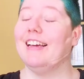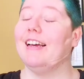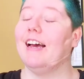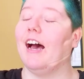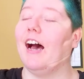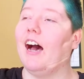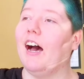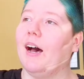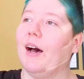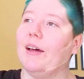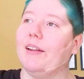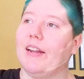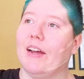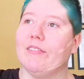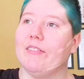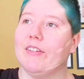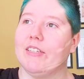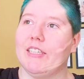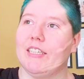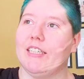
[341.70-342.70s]
Not
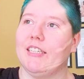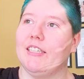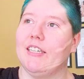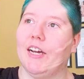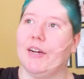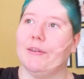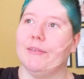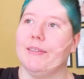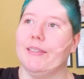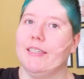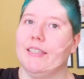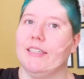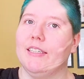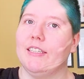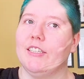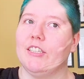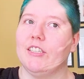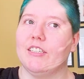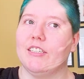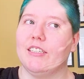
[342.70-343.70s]
really, no.
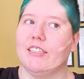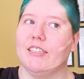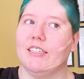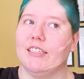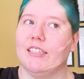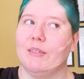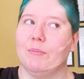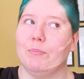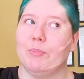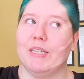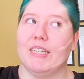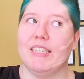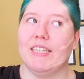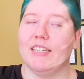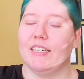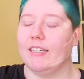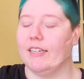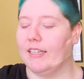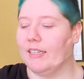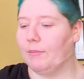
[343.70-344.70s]
Just
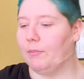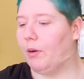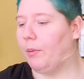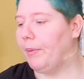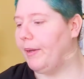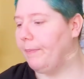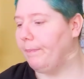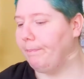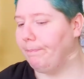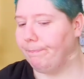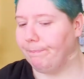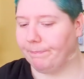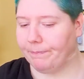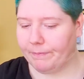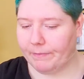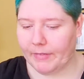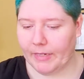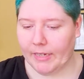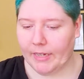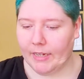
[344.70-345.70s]
impeded at the moment.
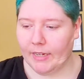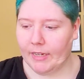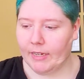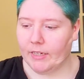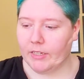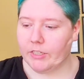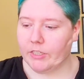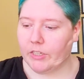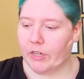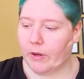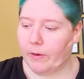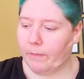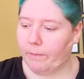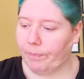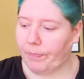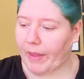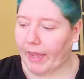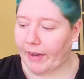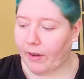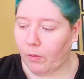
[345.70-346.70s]
So
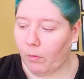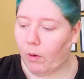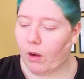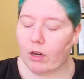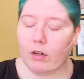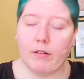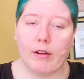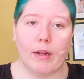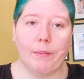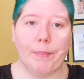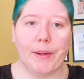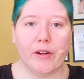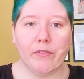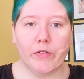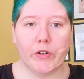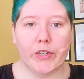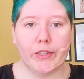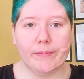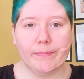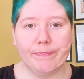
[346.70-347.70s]
I don't walk around
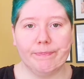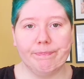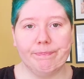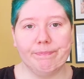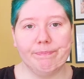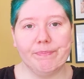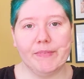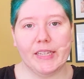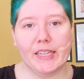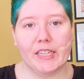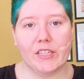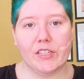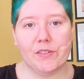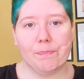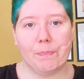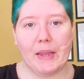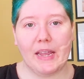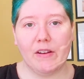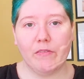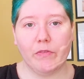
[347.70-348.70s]
barefoot. It's
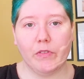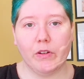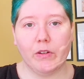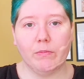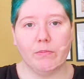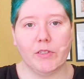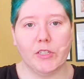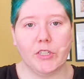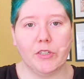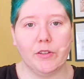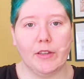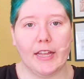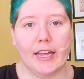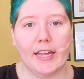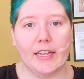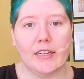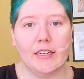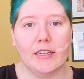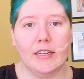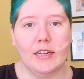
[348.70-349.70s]
painful to do that.